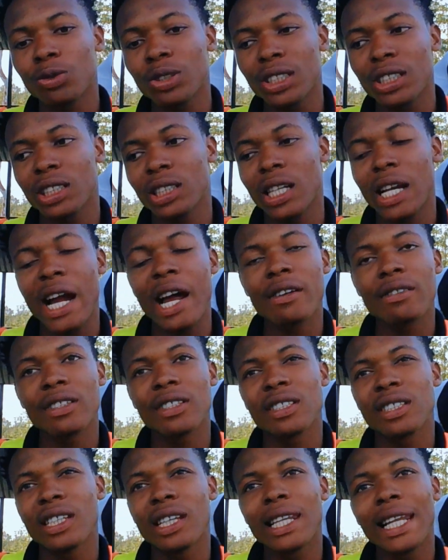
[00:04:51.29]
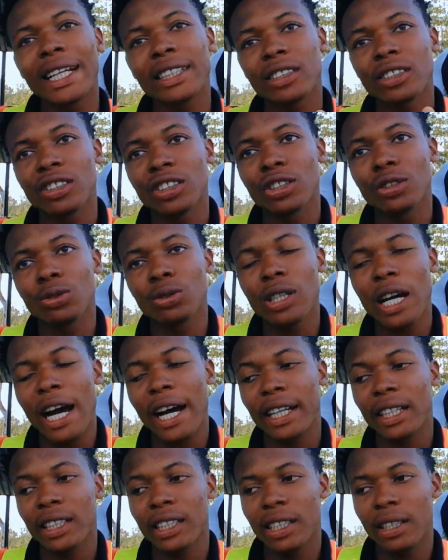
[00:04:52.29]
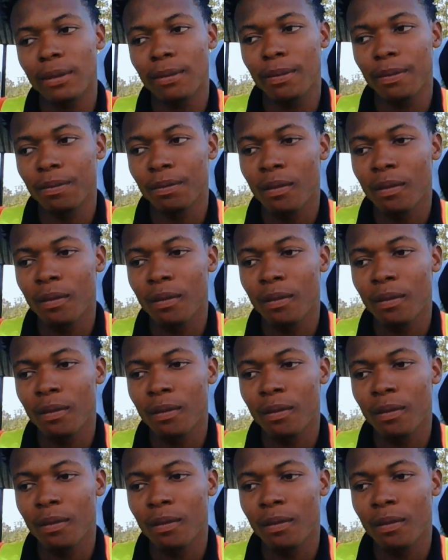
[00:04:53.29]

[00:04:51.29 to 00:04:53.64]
which carries the latitude and